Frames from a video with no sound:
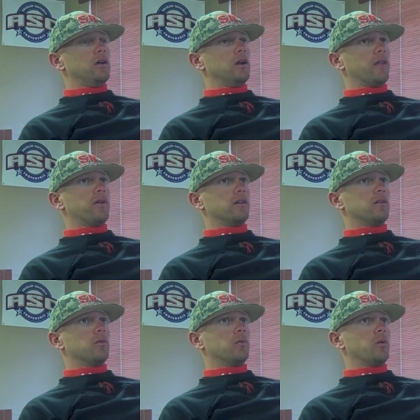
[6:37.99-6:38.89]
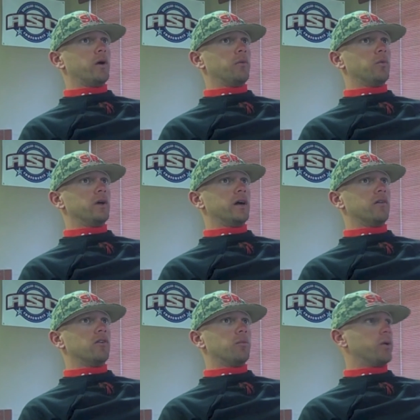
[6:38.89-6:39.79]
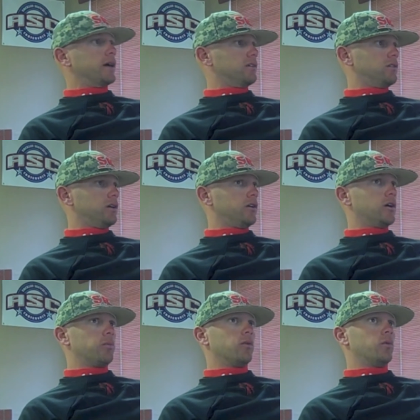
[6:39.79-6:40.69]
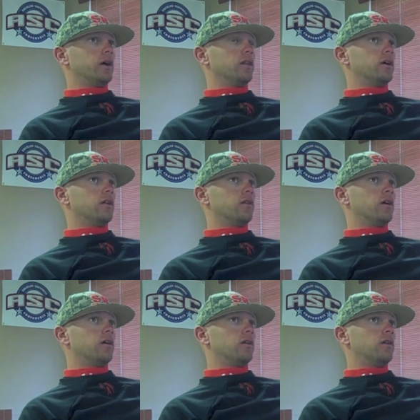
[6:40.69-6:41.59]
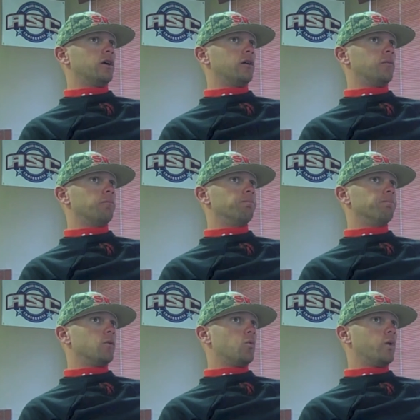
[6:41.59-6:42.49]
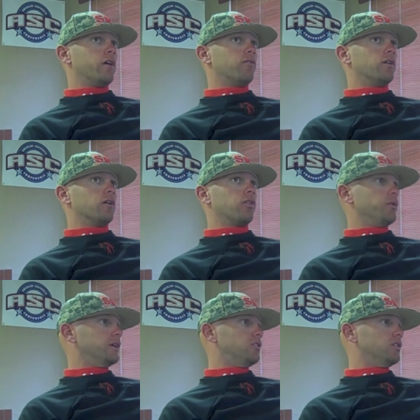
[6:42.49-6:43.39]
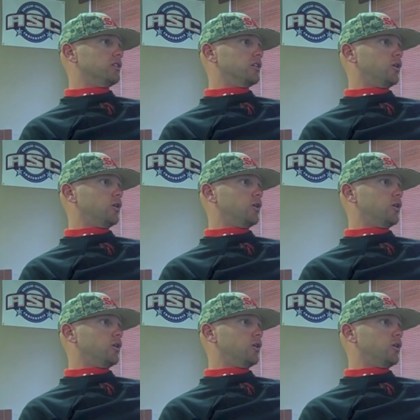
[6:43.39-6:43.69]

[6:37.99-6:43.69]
But I think the way we have practice set up, the way that we have 3 assistant